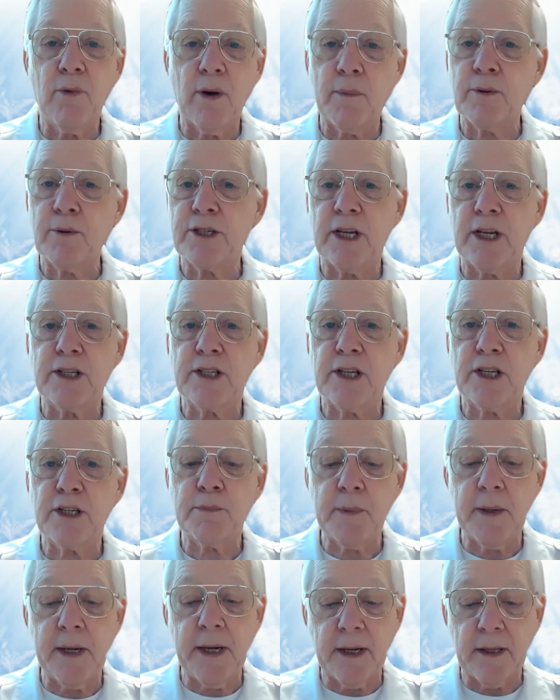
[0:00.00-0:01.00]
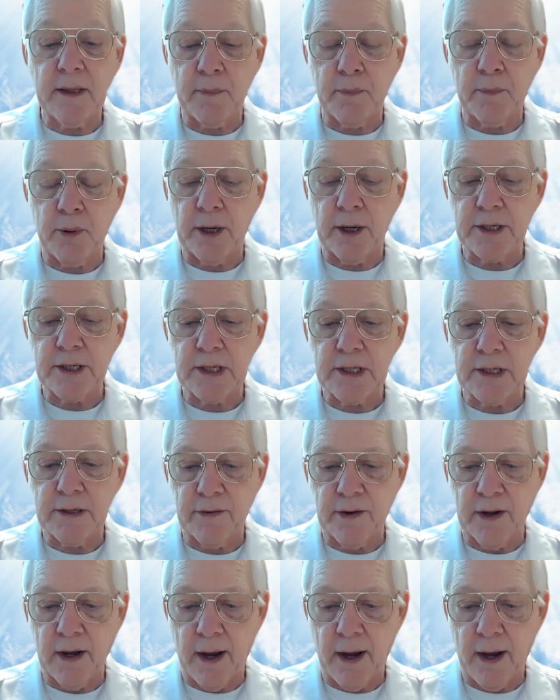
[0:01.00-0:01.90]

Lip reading: represents us being in the presence of